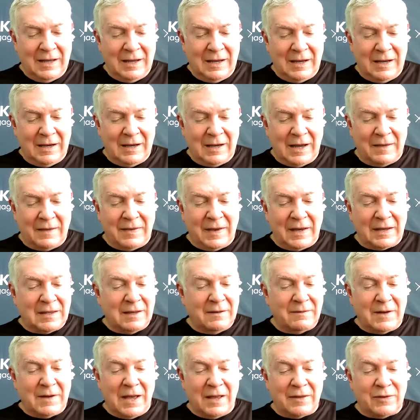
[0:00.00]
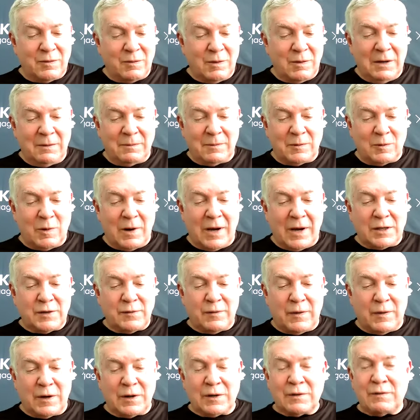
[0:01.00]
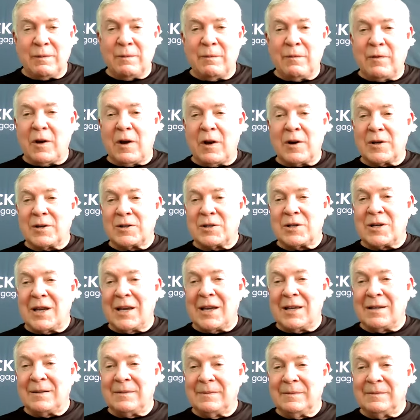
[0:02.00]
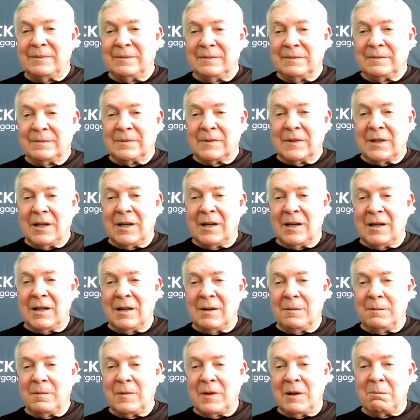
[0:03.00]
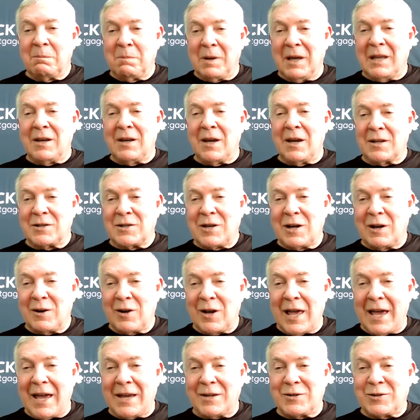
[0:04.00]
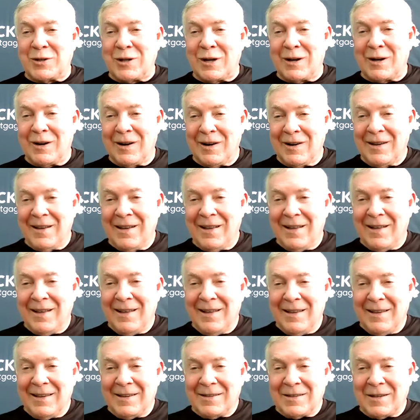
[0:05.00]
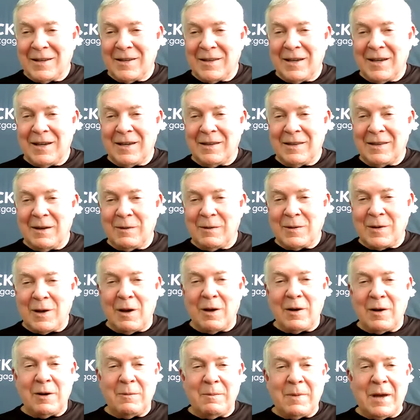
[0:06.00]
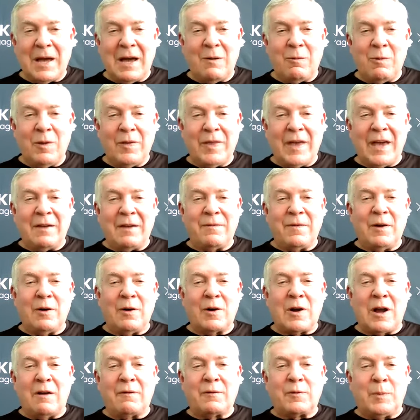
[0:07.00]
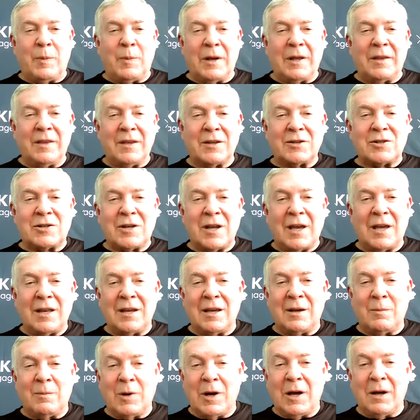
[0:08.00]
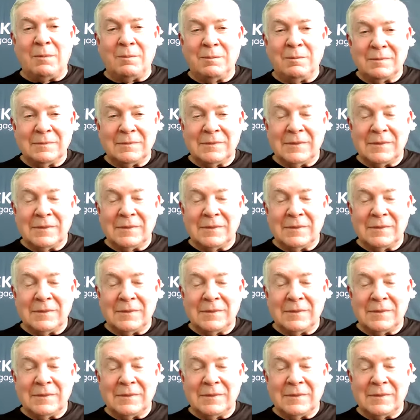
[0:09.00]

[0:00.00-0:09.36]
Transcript: I think they've got three transfers from Florida State that beat us here last year. So they were talking about, will they feel comfortable in this stadium? Well,